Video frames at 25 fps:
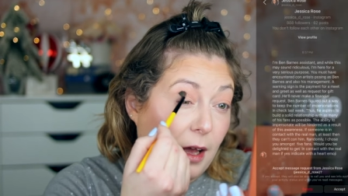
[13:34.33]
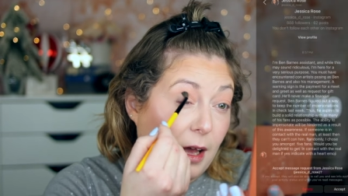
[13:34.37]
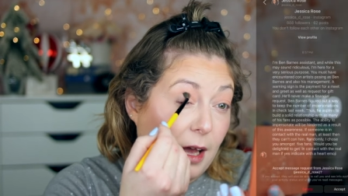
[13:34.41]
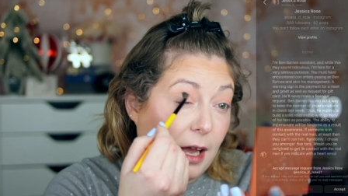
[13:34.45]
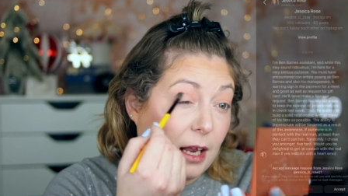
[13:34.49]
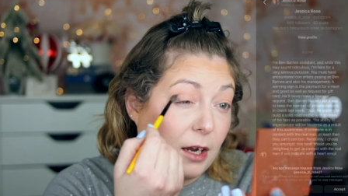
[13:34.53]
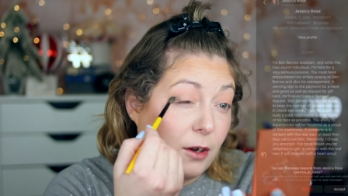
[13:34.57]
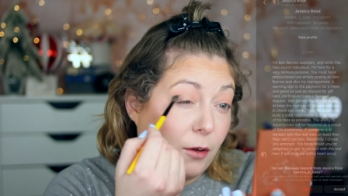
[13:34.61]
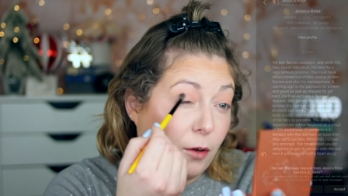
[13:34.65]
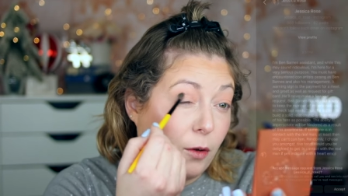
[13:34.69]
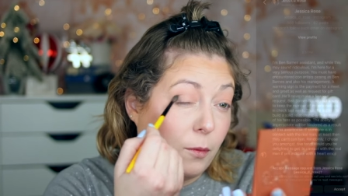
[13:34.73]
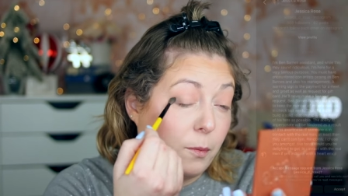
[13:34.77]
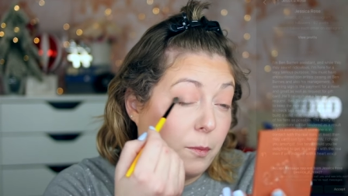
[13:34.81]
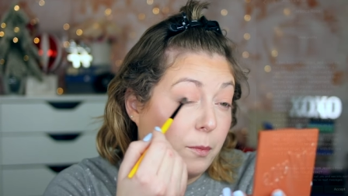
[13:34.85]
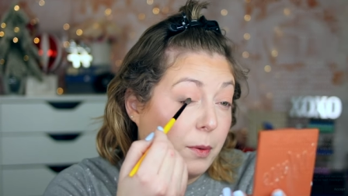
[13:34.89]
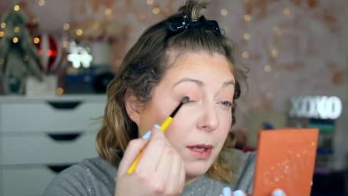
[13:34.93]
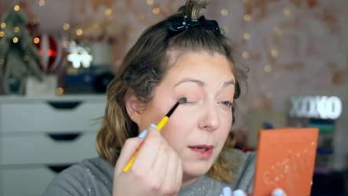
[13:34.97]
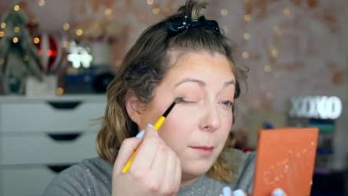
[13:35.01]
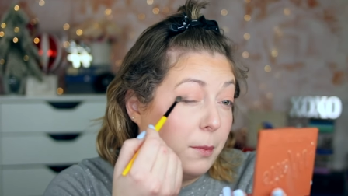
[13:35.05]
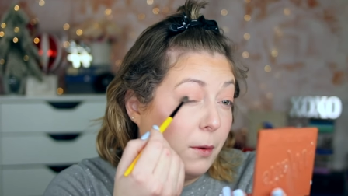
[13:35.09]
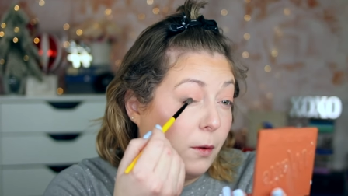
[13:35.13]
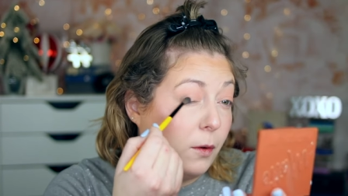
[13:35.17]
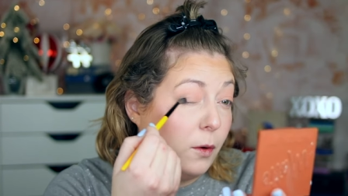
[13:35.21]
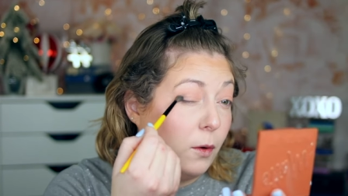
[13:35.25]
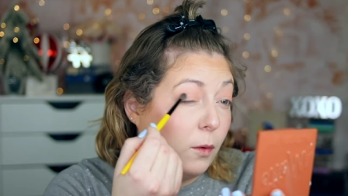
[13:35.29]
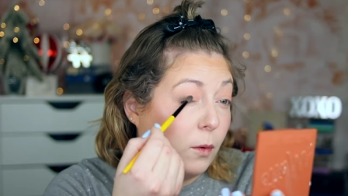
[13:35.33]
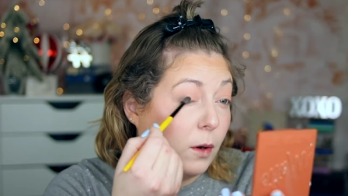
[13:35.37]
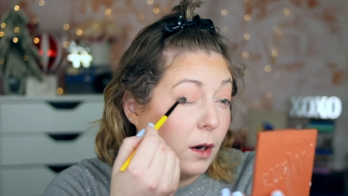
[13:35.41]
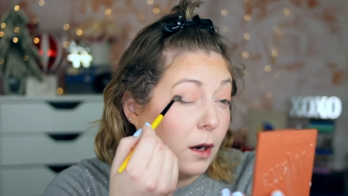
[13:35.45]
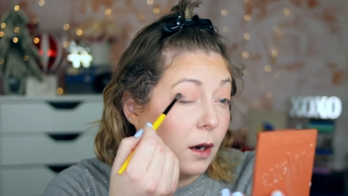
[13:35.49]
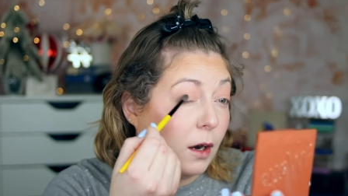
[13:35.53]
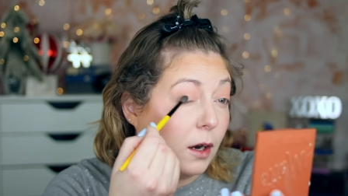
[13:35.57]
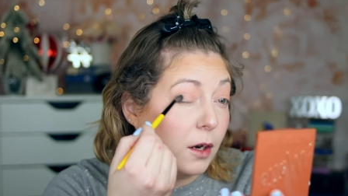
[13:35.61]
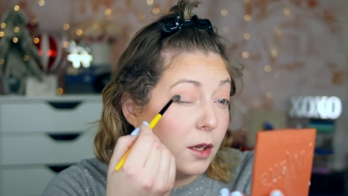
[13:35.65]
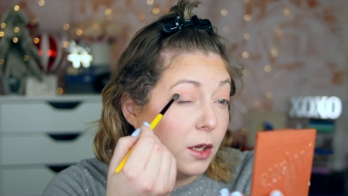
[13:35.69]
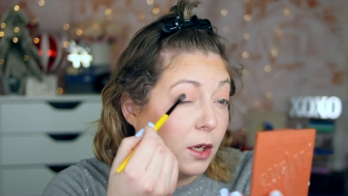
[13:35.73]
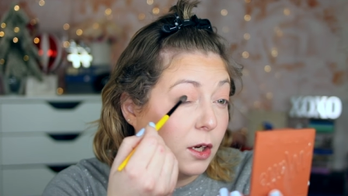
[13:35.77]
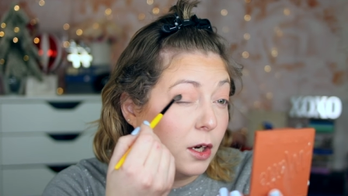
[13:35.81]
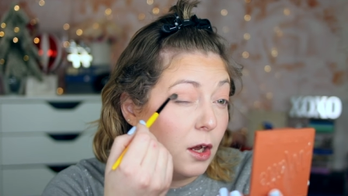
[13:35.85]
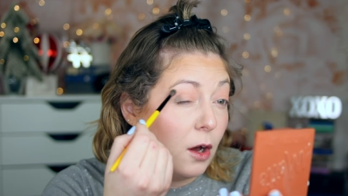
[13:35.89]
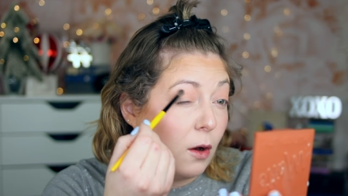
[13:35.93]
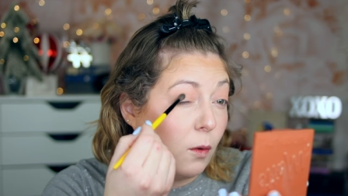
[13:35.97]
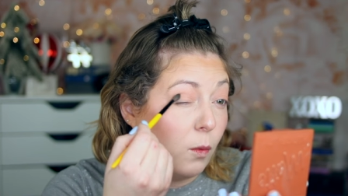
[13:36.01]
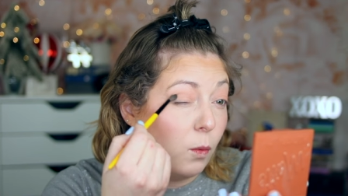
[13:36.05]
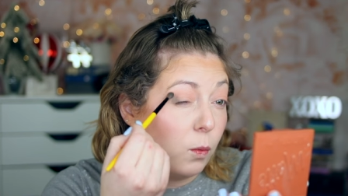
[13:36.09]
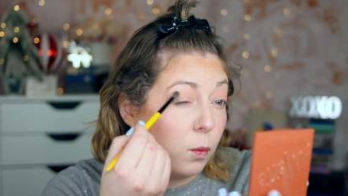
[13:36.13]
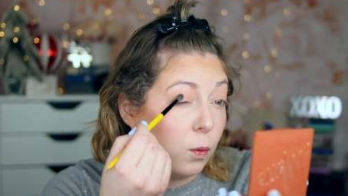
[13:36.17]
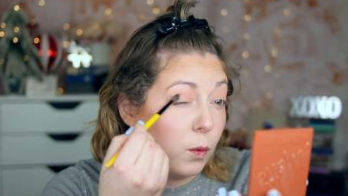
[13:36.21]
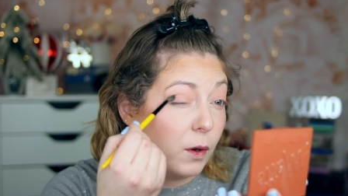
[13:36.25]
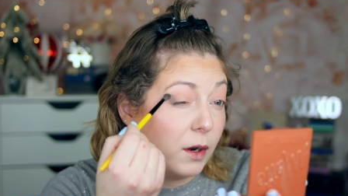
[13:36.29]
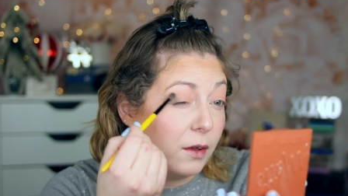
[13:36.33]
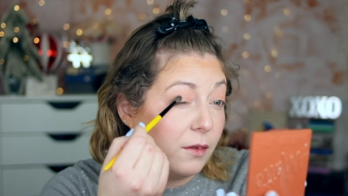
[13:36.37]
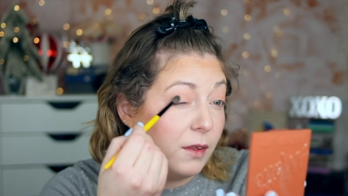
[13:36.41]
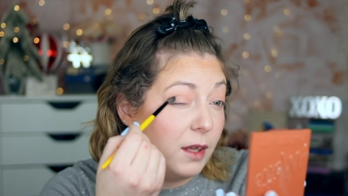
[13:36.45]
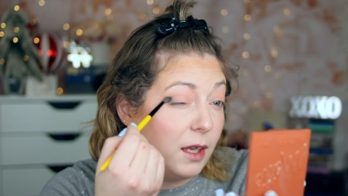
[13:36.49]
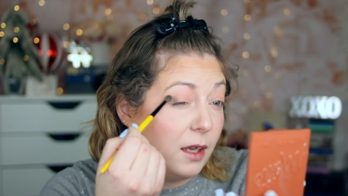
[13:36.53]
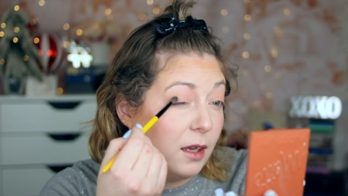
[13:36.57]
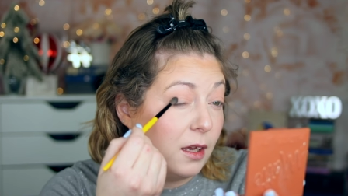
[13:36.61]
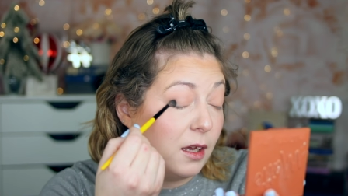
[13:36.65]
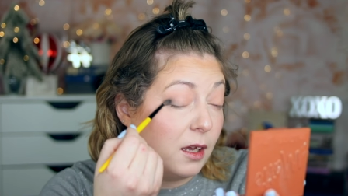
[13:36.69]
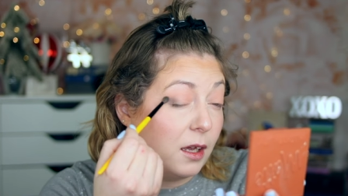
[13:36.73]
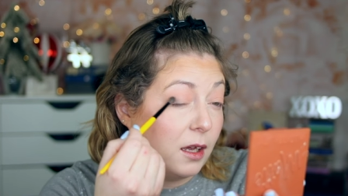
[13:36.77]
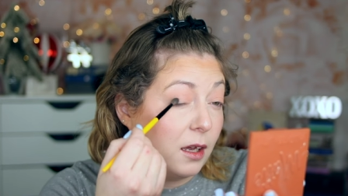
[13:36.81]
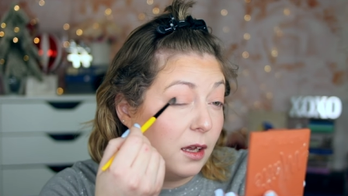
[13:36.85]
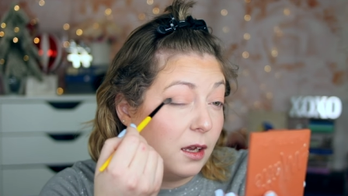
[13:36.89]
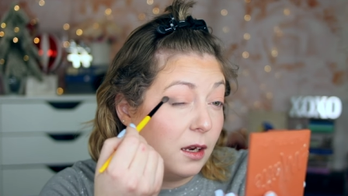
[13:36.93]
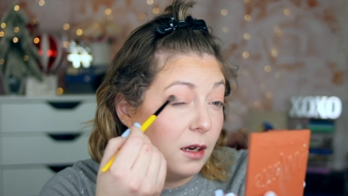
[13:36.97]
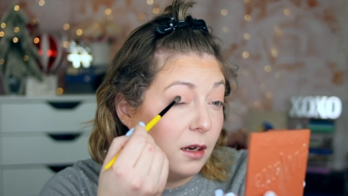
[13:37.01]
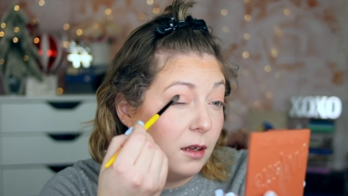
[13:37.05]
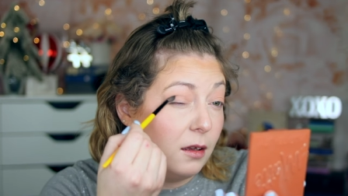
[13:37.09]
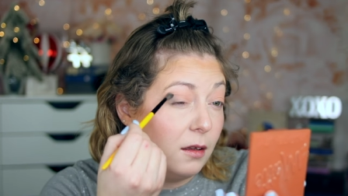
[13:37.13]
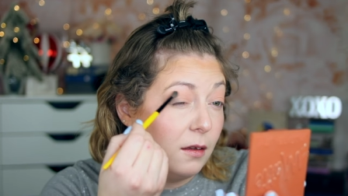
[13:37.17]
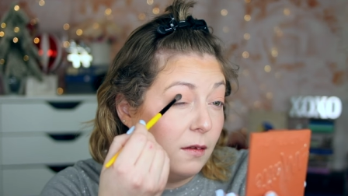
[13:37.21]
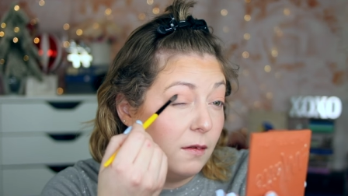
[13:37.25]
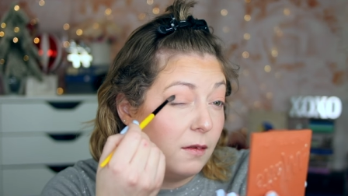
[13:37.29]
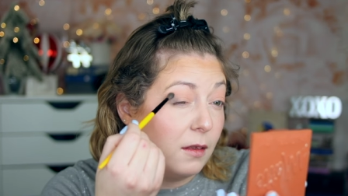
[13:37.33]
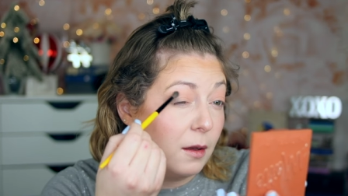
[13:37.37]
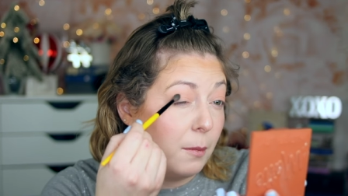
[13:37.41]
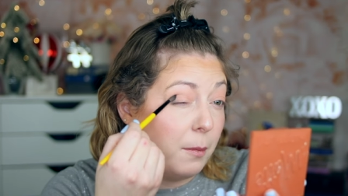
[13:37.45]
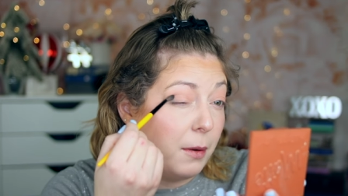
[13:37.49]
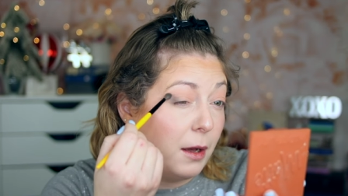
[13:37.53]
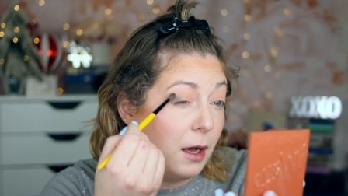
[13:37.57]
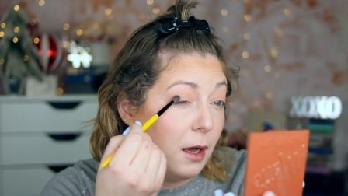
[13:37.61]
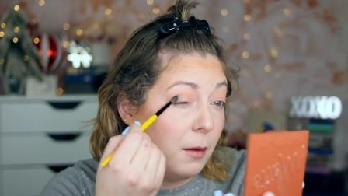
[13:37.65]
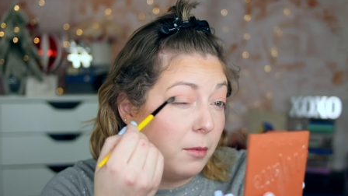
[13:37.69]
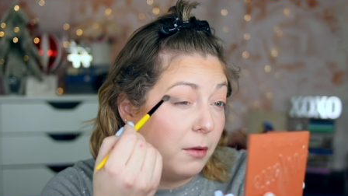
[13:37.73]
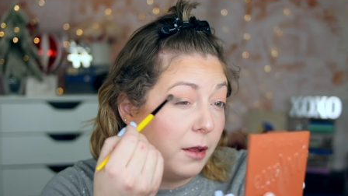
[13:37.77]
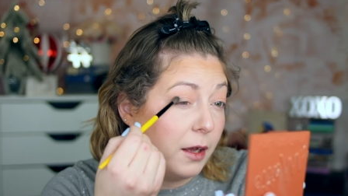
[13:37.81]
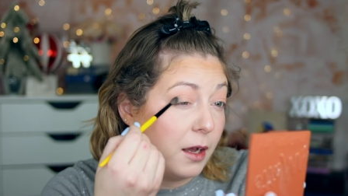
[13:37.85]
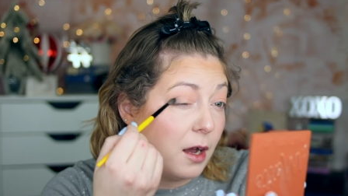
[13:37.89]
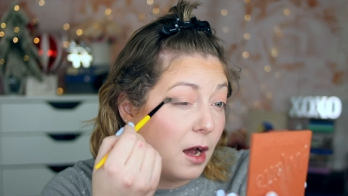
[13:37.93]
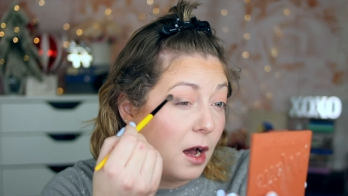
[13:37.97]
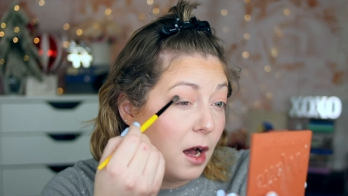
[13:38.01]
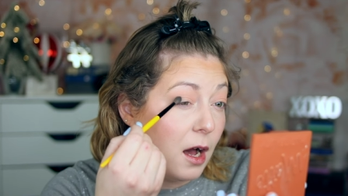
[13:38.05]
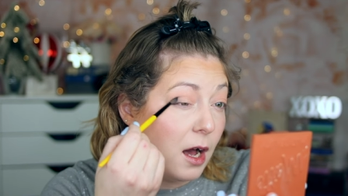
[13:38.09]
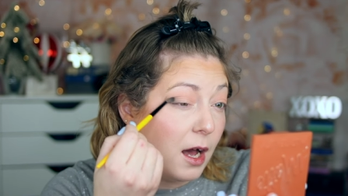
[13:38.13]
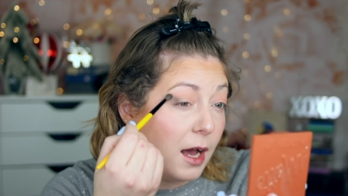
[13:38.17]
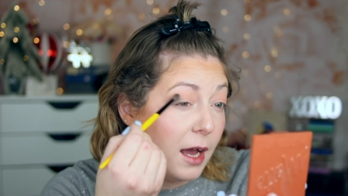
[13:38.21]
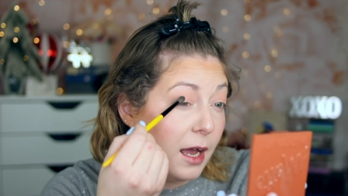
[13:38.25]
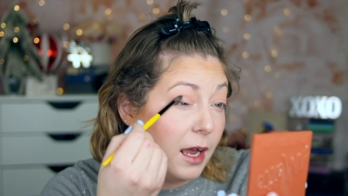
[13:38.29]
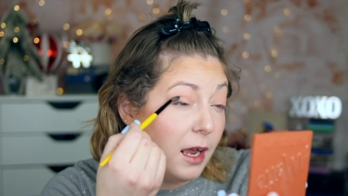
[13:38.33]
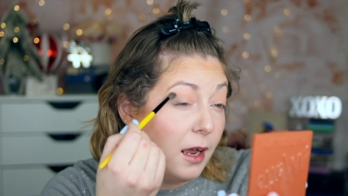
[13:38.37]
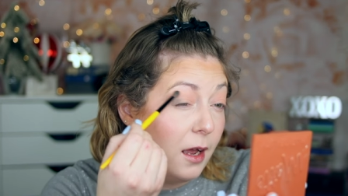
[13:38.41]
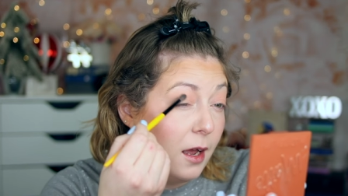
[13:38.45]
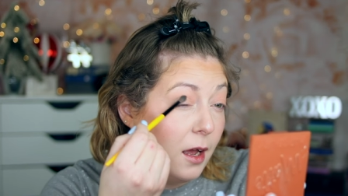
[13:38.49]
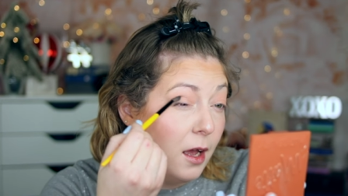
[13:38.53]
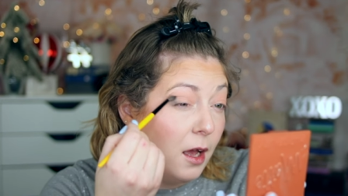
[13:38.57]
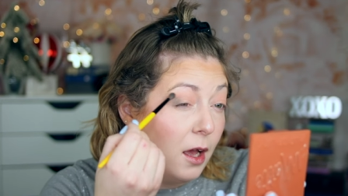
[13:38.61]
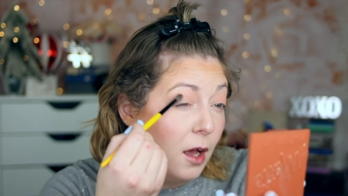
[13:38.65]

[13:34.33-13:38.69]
and who, people who are, you know, really in the public eye